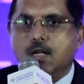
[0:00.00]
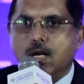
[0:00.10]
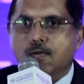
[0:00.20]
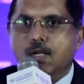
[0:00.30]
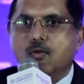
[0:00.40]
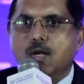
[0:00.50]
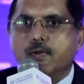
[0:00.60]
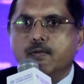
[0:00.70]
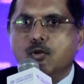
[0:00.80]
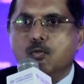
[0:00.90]
who
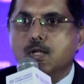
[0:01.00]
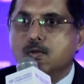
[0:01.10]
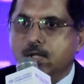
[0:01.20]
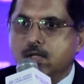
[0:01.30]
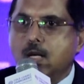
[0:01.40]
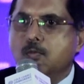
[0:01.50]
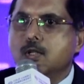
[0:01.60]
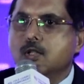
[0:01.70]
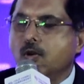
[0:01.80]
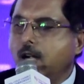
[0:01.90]
represents Air India.